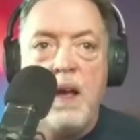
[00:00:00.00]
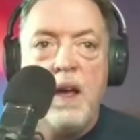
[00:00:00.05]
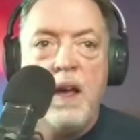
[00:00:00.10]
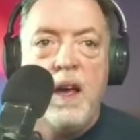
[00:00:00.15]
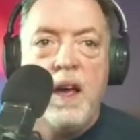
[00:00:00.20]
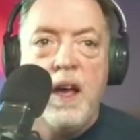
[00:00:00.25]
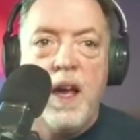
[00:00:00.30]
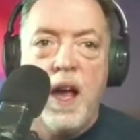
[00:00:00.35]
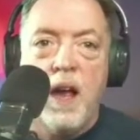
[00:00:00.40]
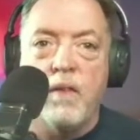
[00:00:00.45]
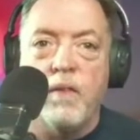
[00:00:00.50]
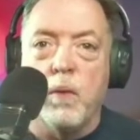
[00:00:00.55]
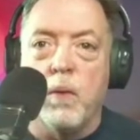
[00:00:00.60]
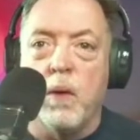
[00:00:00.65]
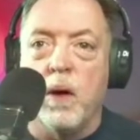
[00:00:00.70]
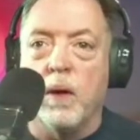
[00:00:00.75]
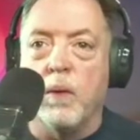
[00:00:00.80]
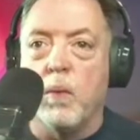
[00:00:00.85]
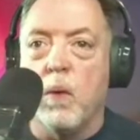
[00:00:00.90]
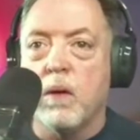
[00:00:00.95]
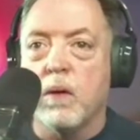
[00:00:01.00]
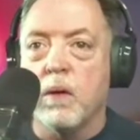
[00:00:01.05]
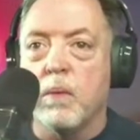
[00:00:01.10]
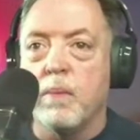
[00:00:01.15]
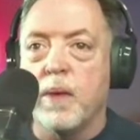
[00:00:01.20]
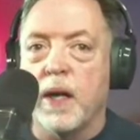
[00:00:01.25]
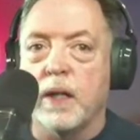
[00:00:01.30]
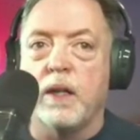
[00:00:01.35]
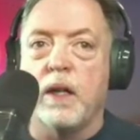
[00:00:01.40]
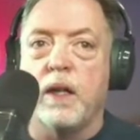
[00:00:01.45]
Hey everyone, welcome
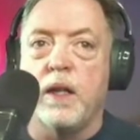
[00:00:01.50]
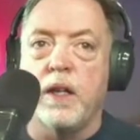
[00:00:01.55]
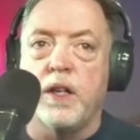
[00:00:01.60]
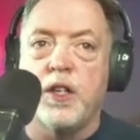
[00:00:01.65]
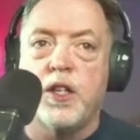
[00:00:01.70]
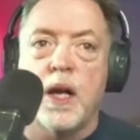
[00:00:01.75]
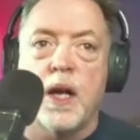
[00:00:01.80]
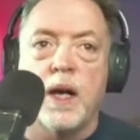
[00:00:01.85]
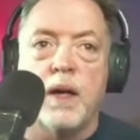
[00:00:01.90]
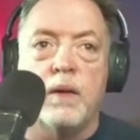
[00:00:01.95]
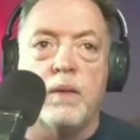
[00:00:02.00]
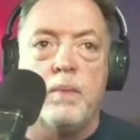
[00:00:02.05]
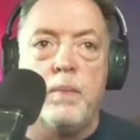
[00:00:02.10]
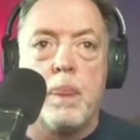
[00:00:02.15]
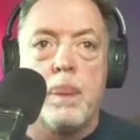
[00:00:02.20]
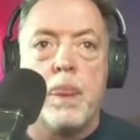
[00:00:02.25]
back to the channel.